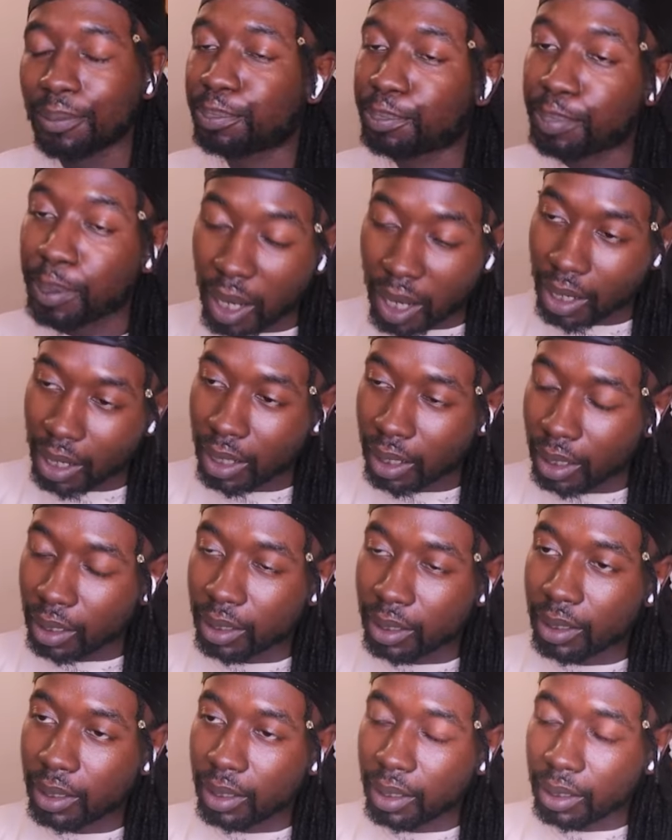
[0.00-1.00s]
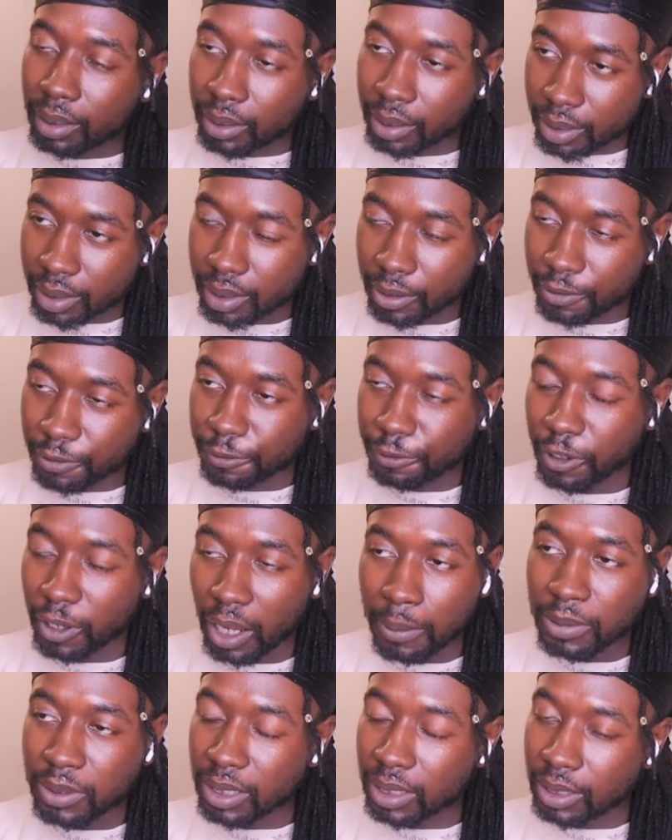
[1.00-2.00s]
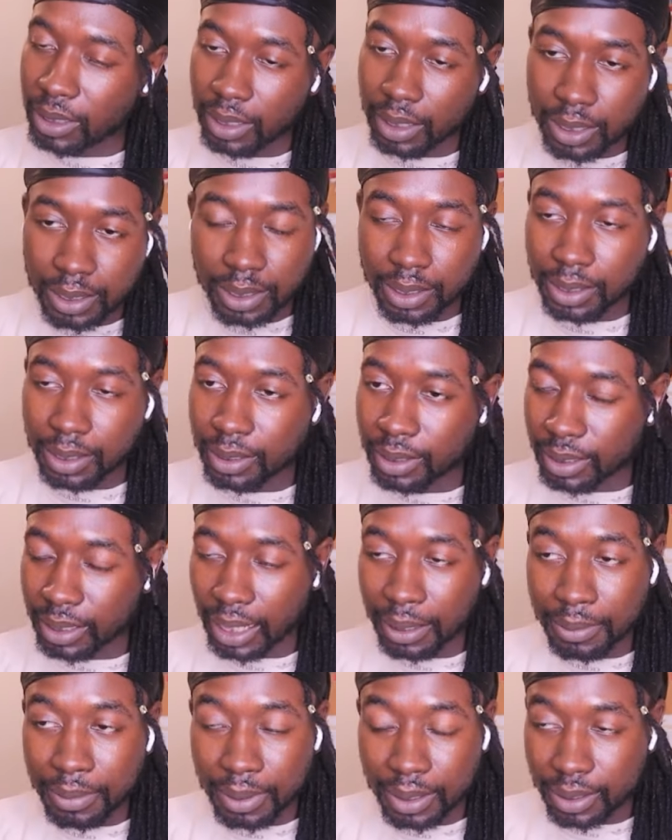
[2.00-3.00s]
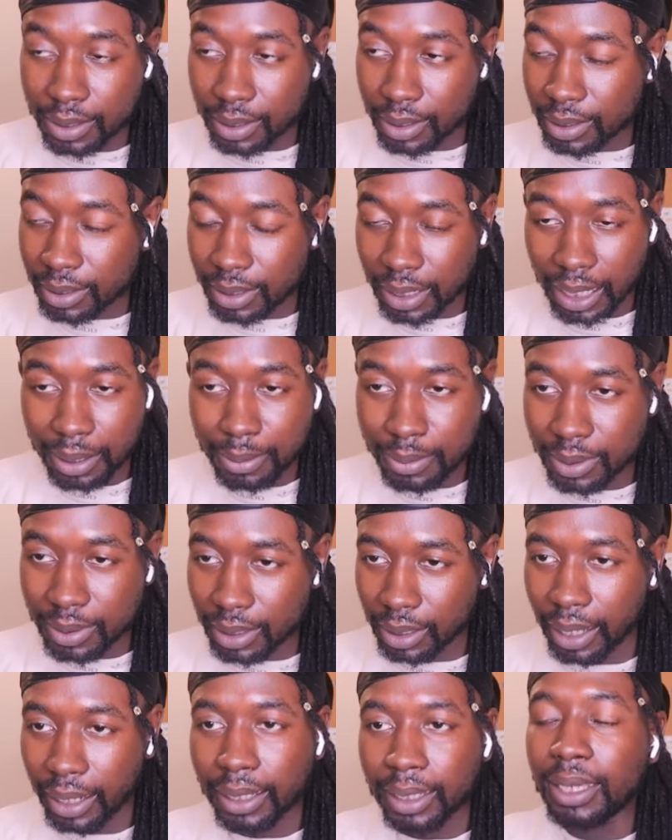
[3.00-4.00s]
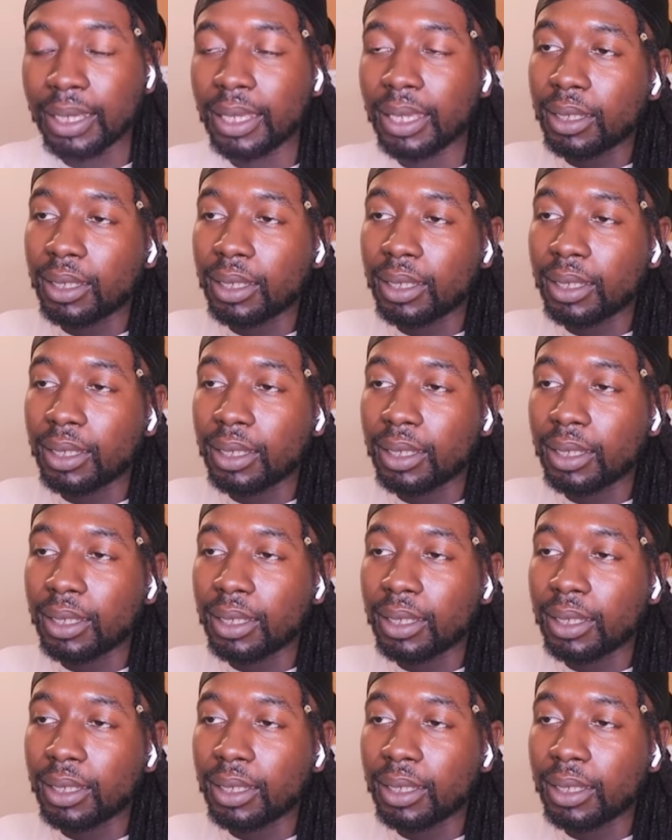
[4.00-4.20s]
But this confirms this isn't the same, like,